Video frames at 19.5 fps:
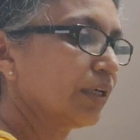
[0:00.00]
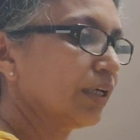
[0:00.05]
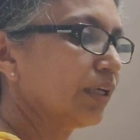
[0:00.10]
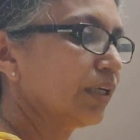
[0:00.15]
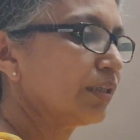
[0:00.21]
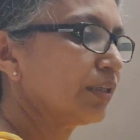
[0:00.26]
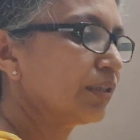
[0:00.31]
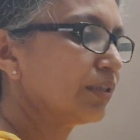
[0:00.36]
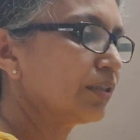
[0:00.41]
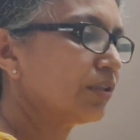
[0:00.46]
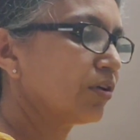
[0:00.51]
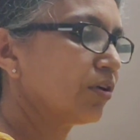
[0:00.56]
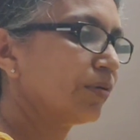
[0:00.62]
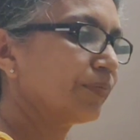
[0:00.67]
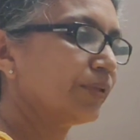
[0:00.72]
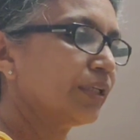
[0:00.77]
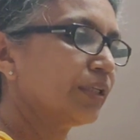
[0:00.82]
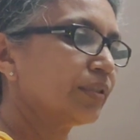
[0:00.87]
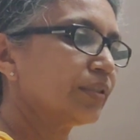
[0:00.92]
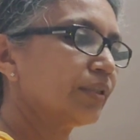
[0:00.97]
In the
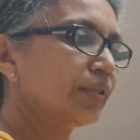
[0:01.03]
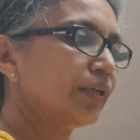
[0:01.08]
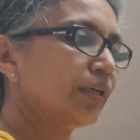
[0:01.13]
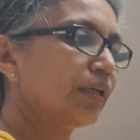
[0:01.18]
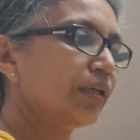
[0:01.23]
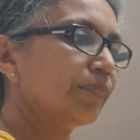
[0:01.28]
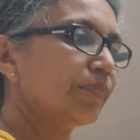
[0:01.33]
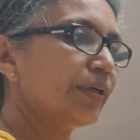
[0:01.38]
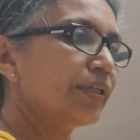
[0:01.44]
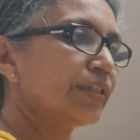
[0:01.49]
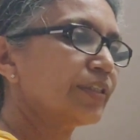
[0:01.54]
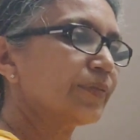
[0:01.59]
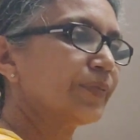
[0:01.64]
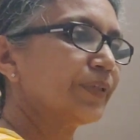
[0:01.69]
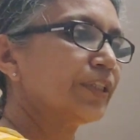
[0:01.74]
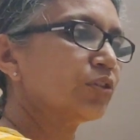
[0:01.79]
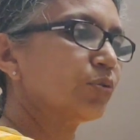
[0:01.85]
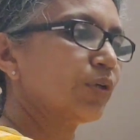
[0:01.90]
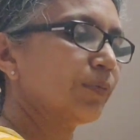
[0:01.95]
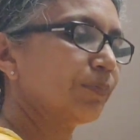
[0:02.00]
denominator, a minus
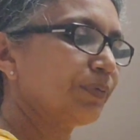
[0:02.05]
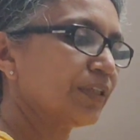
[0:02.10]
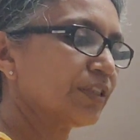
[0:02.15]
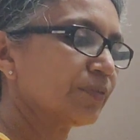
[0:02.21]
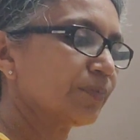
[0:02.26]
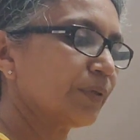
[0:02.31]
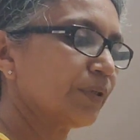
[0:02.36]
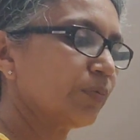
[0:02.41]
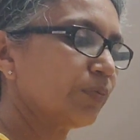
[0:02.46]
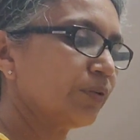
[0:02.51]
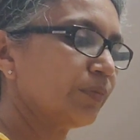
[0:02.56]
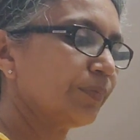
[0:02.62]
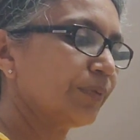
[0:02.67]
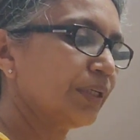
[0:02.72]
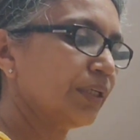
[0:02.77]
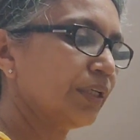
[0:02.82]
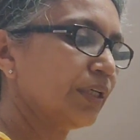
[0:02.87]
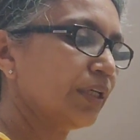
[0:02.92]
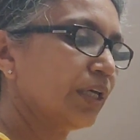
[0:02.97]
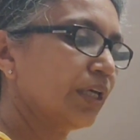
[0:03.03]
b into a plus b will
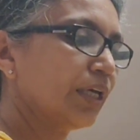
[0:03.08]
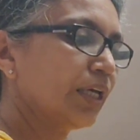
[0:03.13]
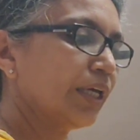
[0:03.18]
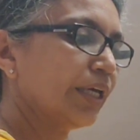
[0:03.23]
be